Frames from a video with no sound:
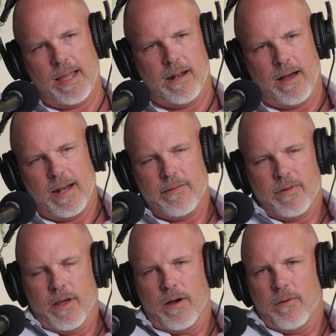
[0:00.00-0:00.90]
I didn't
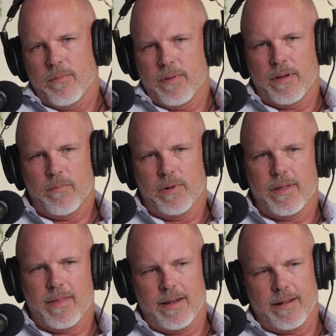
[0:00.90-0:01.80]
even know
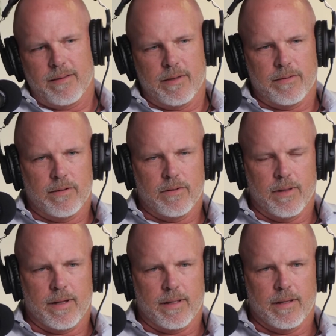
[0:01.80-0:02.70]
really that it existed until
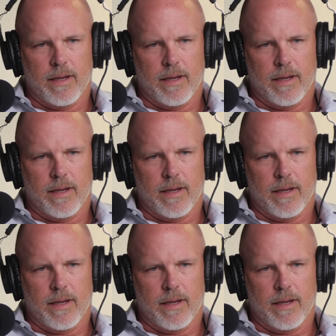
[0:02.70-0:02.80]
I